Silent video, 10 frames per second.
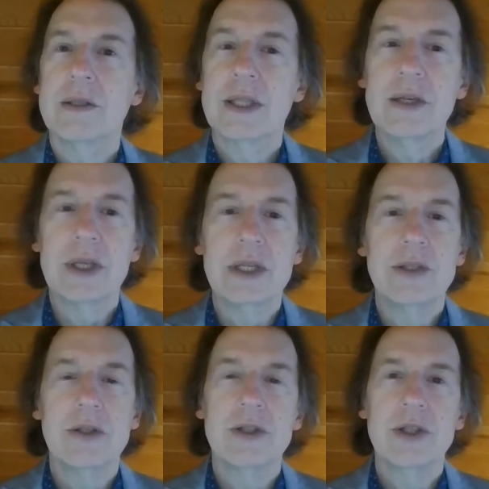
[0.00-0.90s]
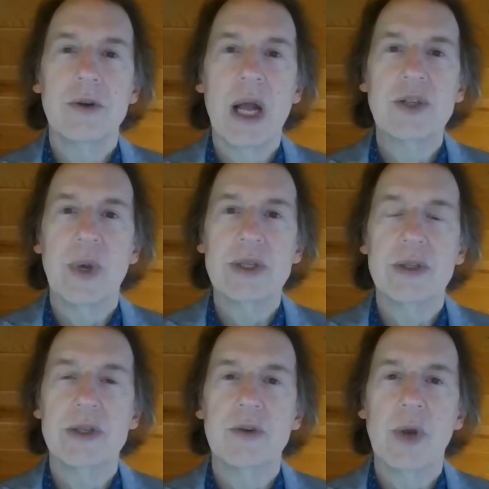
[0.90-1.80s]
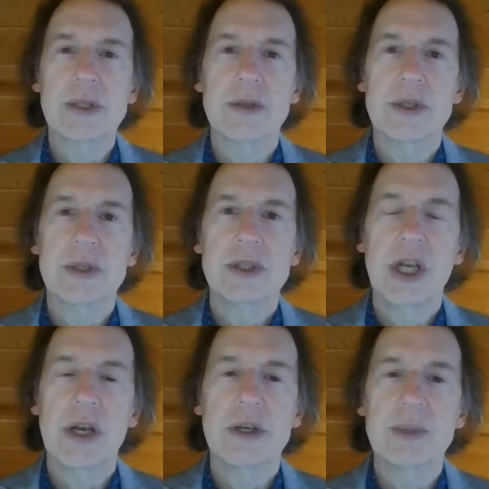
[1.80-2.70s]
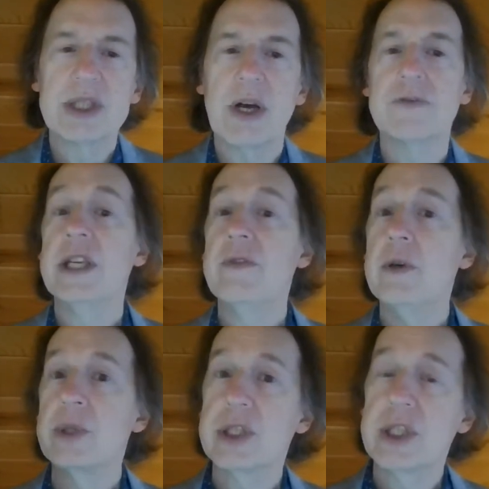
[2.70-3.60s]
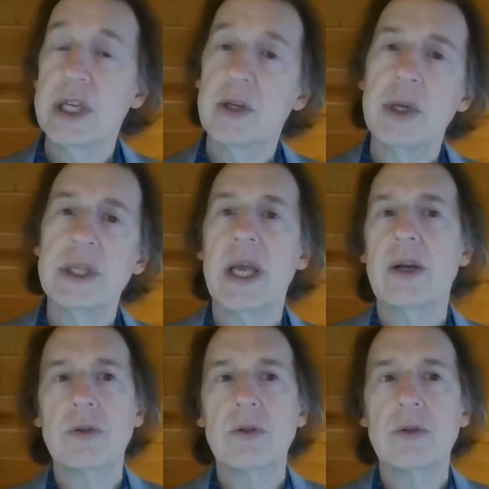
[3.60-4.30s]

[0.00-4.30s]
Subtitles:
clearly, to graduate to the director's chair himself. TV was just getting going then.